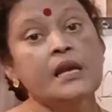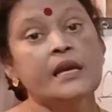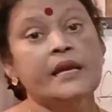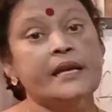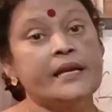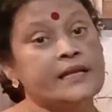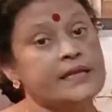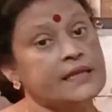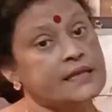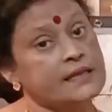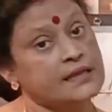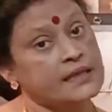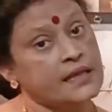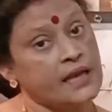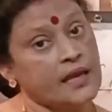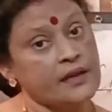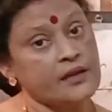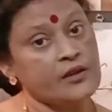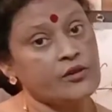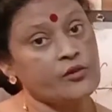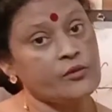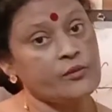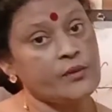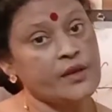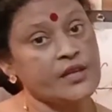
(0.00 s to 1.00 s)
It is there
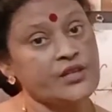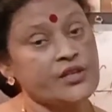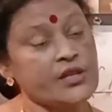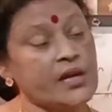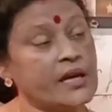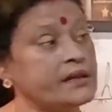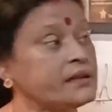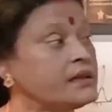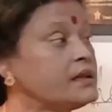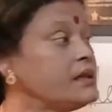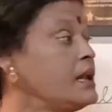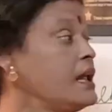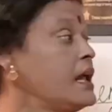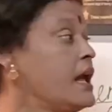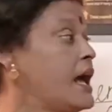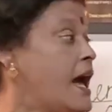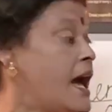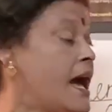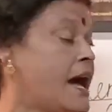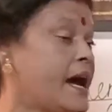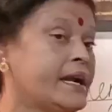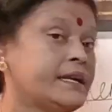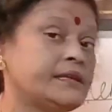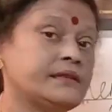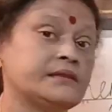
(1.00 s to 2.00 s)
on my channel,
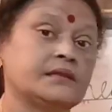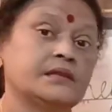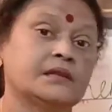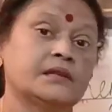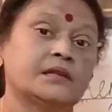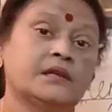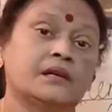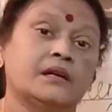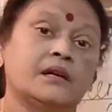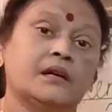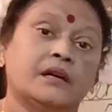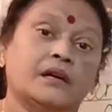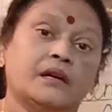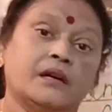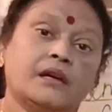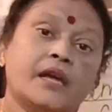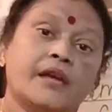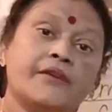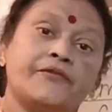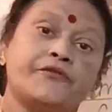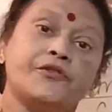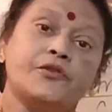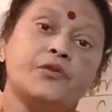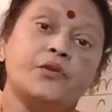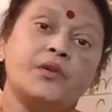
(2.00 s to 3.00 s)
and
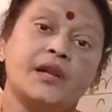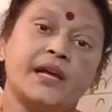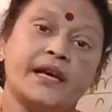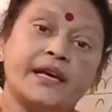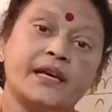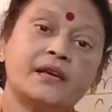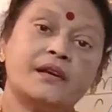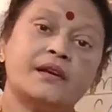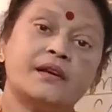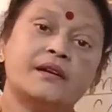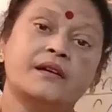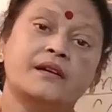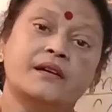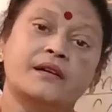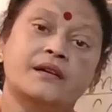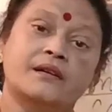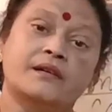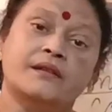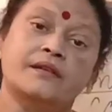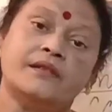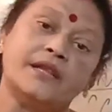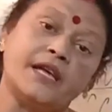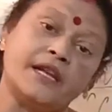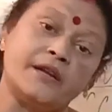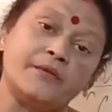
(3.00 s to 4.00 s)
if you like,
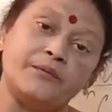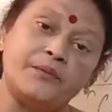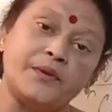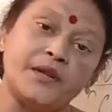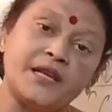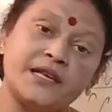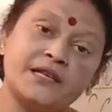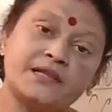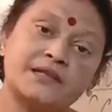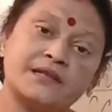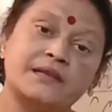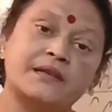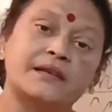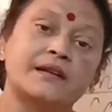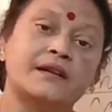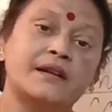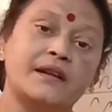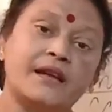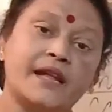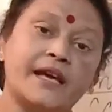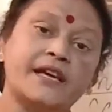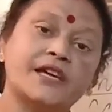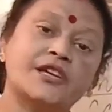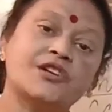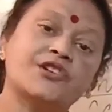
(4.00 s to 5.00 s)
then please
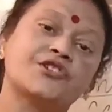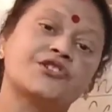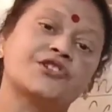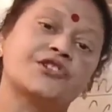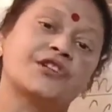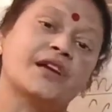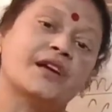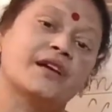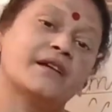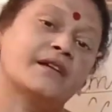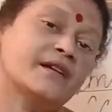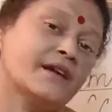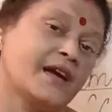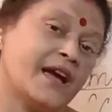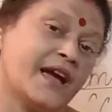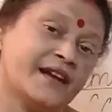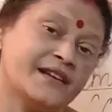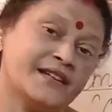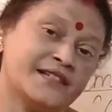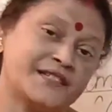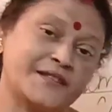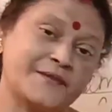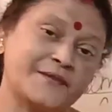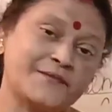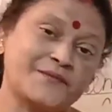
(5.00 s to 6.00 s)
like, share
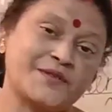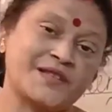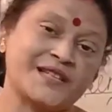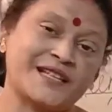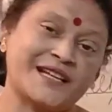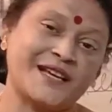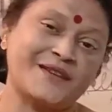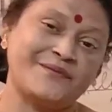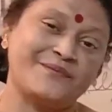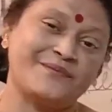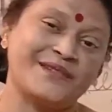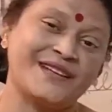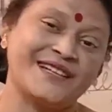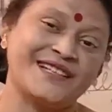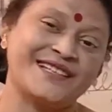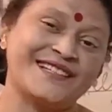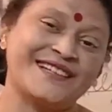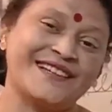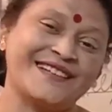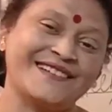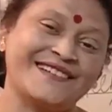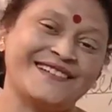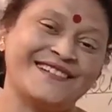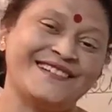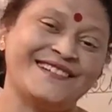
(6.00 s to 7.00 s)
and subscribe my
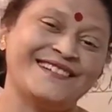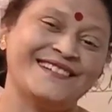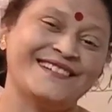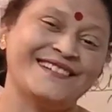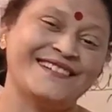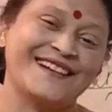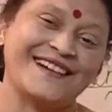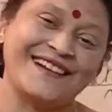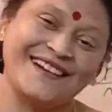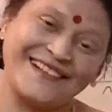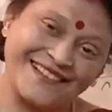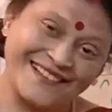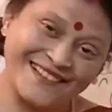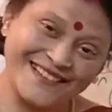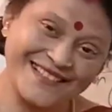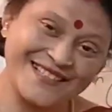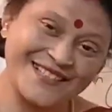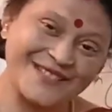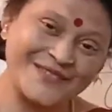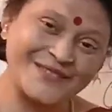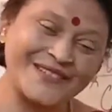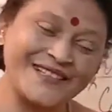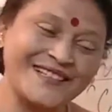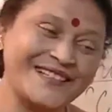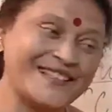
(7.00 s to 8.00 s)
channel. Clear,
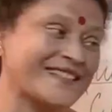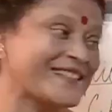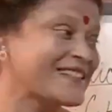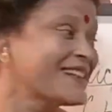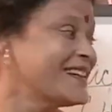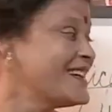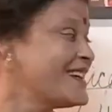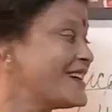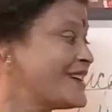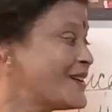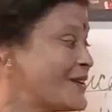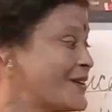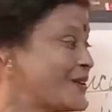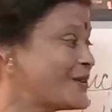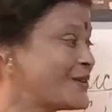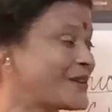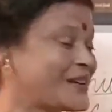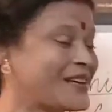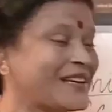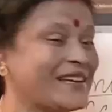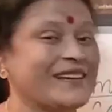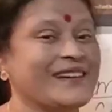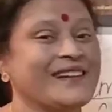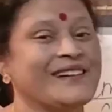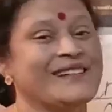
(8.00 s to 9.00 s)
students?
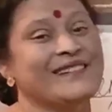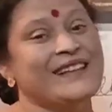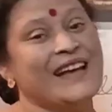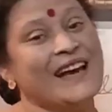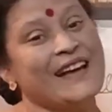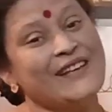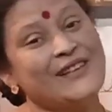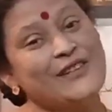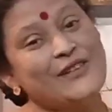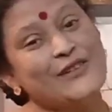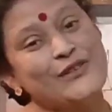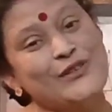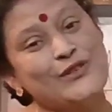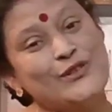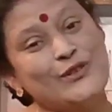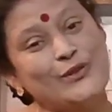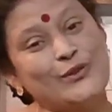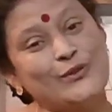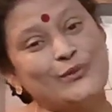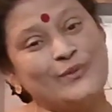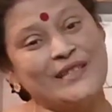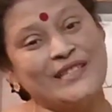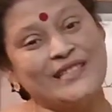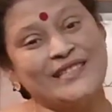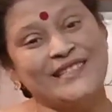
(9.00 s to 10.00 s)
Okay. Thank you so
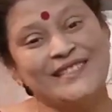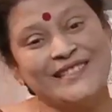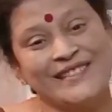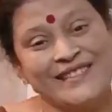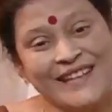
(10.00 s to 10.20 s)
much.